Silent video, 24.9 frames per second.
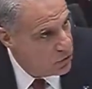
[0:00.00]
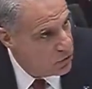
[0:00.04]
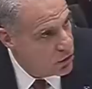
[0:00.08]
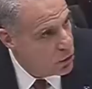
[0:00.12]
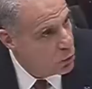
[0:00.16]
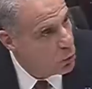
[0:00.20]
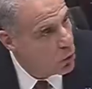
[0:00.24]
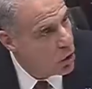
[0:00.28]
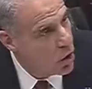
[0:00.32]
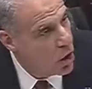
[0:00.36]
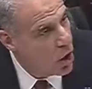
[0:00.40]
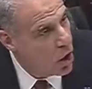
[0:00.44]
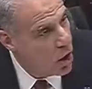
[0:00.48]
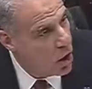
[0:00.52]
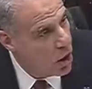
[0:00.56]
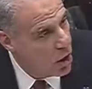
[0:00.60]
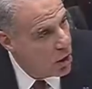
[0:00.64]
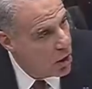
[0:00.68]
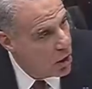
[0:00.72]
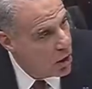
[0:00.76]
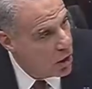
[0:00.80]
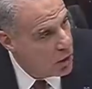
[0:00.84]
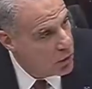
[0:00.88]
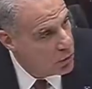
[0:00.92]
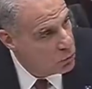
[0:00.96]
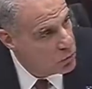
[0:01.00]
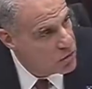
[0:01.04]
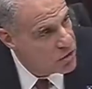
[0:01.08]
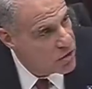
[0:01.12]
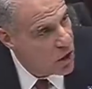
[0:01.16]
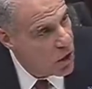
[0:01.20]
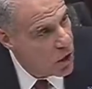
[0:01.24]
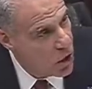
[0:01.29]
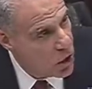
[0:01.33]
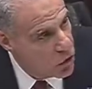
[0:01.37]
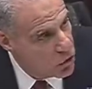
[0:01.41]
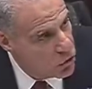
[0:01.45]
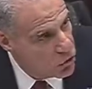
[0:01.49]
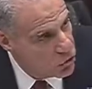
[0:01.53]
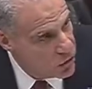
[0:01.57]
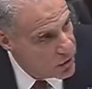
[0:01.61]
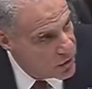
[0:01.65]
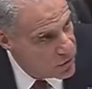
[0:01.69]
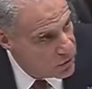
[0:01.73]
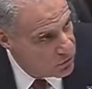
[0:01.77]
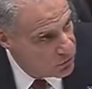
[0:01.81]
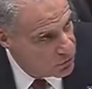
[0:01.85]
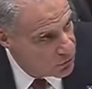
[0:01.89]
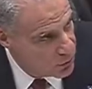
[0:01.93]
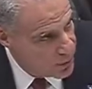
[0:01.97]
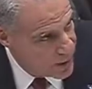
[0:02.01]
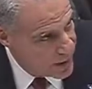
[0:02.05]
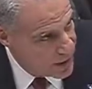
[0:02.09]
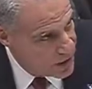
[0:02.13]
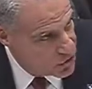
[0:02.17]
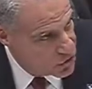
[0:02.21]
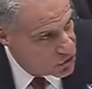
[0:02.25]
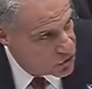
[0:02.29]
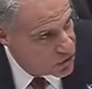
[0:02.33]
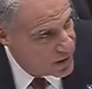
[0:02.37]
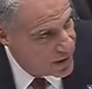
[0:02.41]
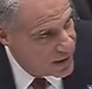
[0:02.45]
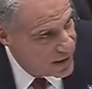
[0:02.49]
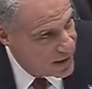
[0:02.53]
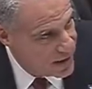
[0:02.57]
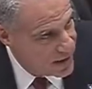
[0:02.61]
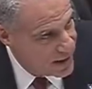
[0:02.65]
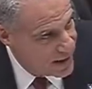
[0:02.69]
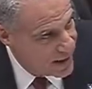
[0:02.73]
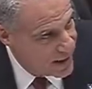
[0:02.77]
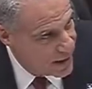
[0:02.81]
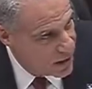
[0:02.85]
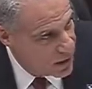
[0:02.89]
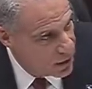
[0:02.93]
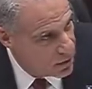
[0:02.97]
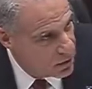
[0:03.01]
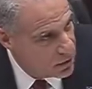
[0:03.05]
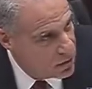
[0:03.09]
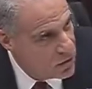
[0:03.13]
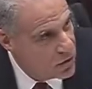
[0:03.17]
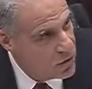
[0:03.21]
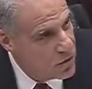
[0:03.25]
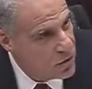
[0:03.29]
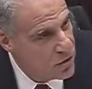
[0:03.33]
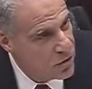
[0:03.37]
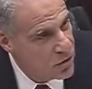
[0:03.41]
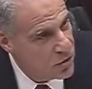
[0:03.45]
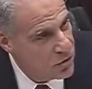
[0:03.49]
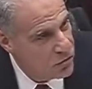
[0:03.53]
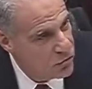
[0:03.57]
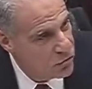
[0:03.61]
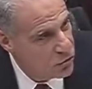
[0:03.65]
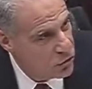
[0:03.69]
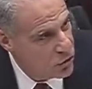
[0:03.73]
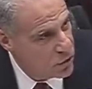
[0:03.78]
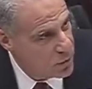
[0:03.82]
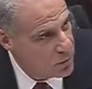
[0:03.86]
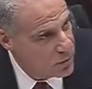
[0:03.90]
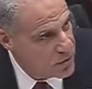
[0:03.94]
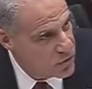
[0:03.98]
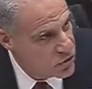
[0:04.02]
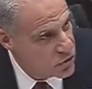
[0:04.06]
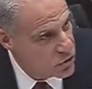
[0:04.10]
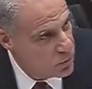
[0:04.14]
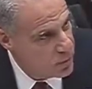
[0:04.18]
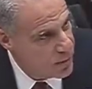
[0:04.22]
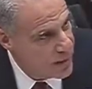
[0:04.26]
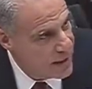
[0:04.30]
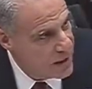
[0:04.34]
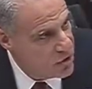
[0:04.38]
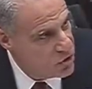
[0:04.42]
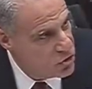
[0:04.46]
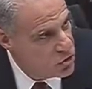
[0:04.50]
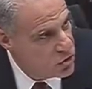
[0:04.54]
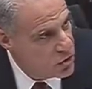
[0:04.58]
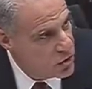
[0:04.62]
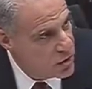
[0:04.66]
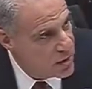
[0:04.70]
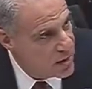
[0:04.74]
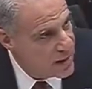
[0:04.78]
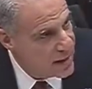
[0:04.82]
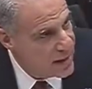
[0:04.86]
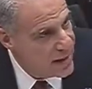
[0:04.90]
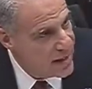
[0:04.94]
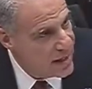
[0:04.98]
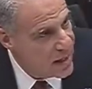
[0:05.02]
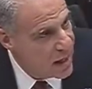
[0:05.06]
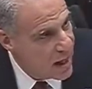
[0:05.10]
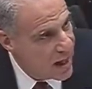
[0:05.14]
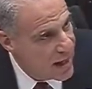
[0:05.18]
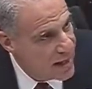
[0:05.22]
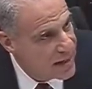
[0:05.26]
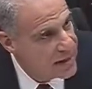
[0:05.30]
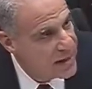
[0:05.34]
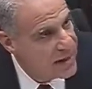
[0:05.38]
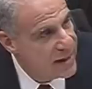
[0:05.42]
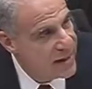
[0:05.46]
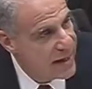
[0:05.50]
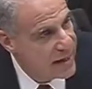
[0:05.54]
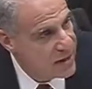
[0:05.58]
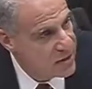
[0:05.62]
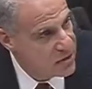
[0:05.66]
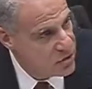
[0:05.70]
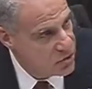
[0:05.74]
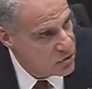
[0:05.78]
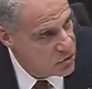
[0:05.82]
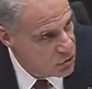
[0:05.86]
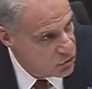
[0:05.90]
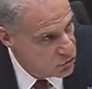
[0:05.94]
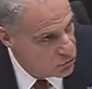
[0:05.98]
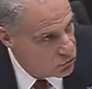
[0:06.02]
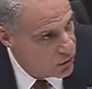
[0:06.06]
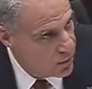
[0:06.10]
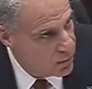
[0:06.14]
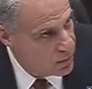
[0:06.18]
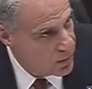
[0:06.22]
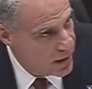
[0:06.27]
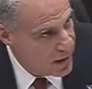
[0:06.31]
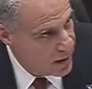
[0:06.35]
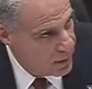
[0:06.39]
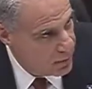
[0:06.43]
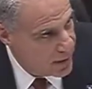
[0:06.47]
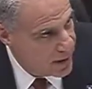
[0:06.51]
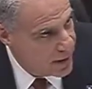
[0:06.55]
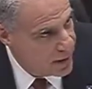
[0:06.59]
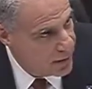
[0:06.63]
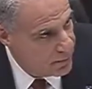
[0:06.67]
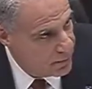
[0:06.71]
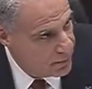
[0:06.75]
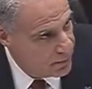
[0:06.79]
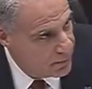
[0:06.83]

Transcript: There was other information in there concerning Mr. Page not connected to the Trump campaign.